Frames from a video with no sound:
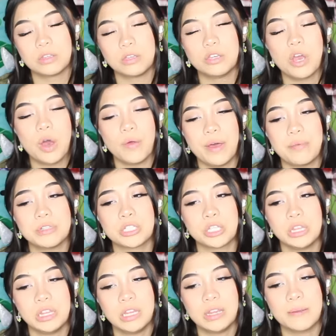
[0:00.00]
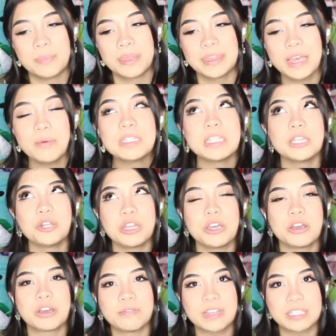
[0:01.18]
No, that was literally
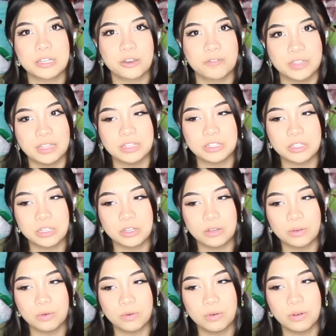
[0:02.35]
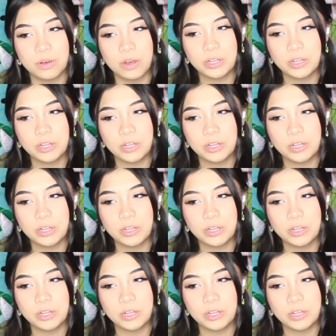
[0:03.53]
her confessing her feelings to you.